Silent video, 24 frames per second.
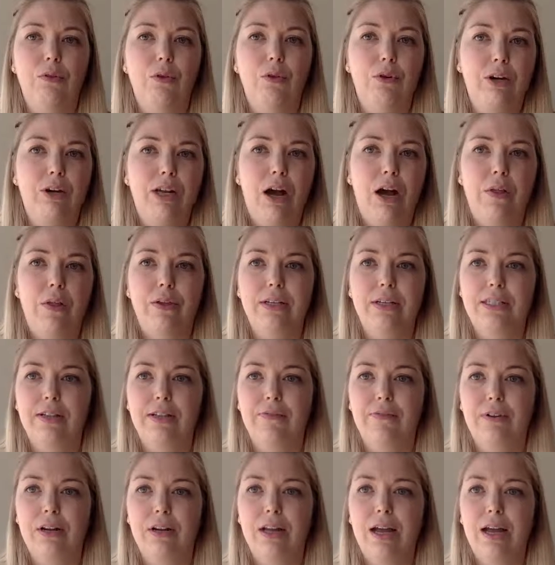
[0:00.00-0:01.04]
learning all these
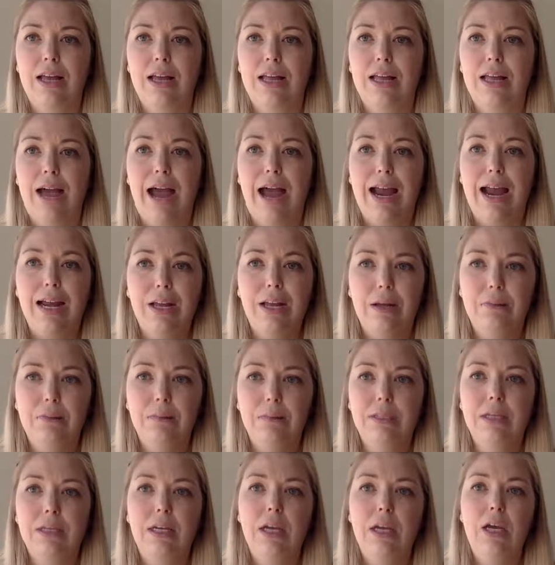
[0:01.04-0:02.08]
different
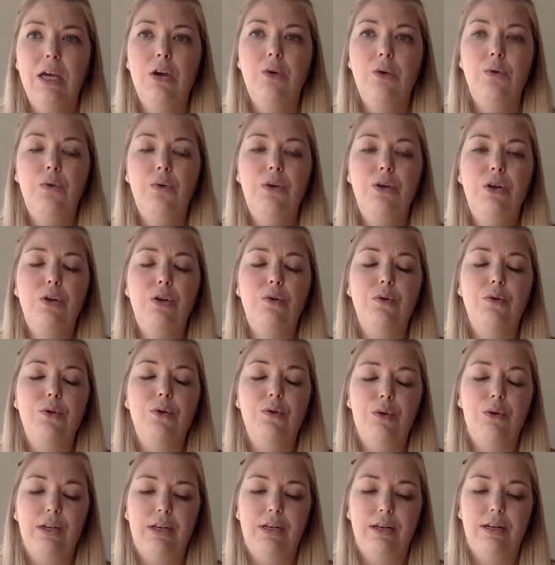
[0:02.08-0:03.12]
items,
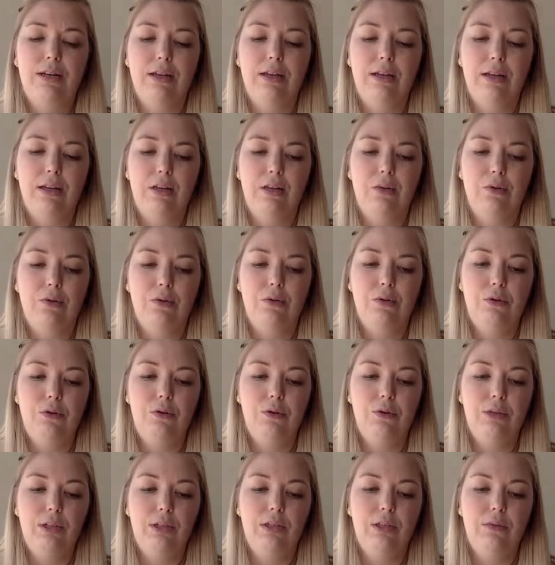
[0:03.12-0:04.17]
you
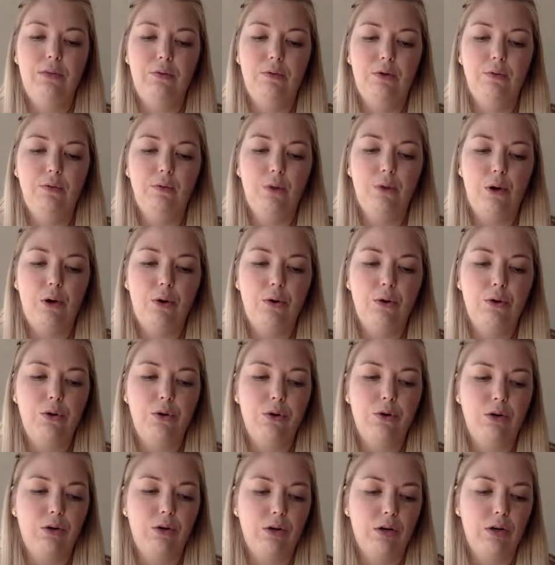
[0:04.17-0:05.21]
can grow
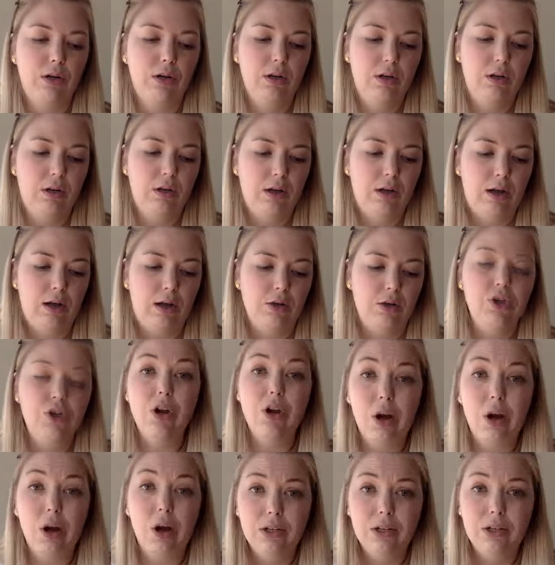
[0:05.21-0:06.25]
your
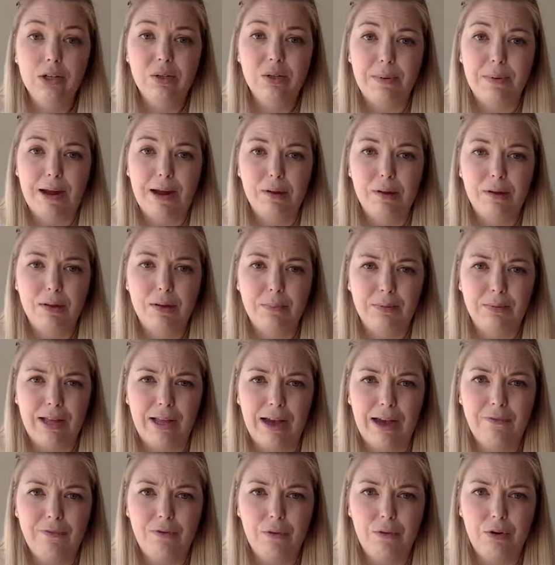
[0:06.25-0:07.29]
knowledge about the
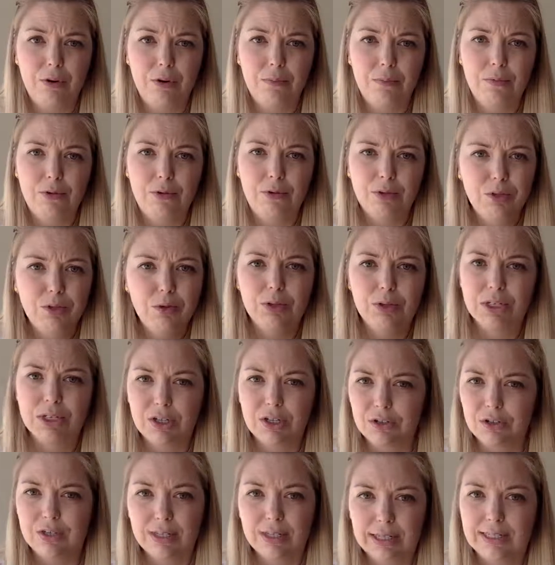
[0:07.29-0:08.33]
platform to a
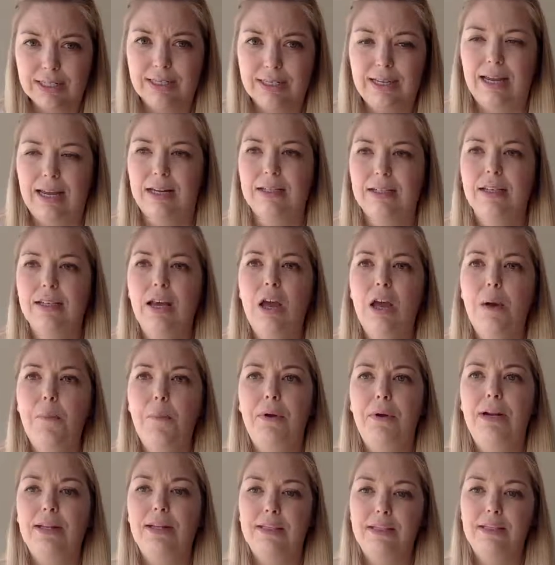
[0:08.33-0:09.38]
certain extent.
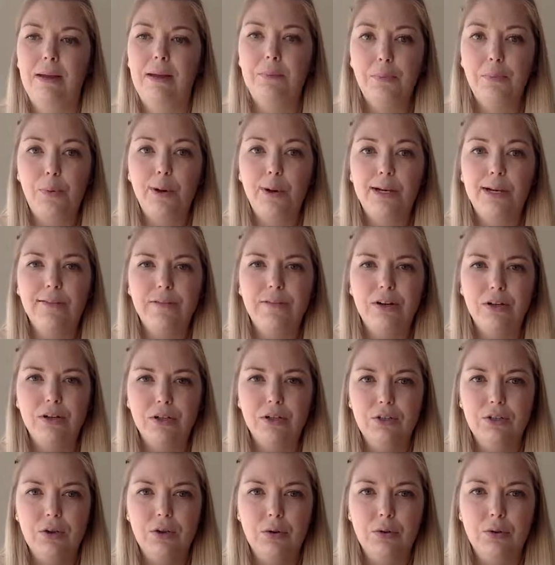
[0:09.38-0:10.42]
But at some point, if
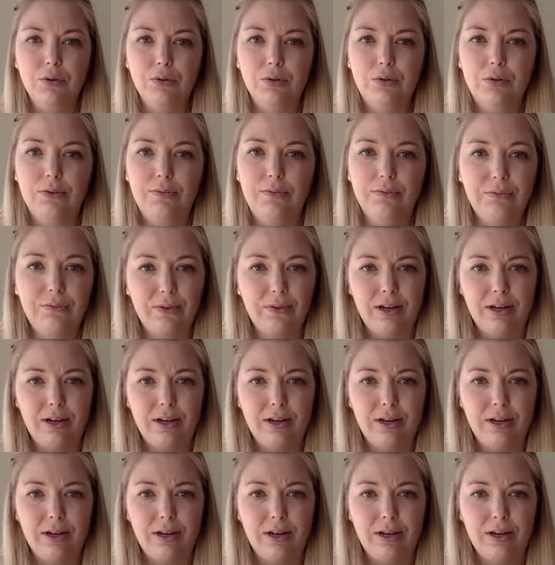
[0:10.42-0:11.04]
there's no sort of